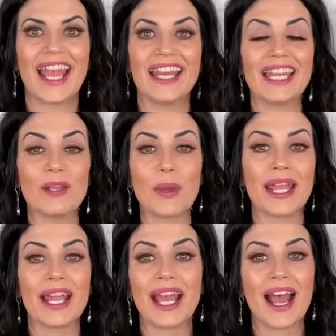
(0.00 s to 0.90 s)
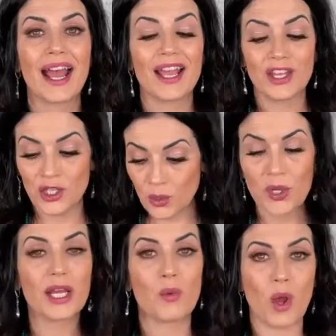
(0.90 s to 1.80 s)
And anyway, you
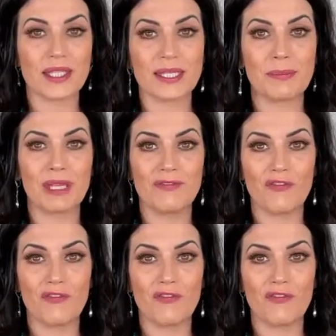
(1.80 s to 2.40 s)
are going to want something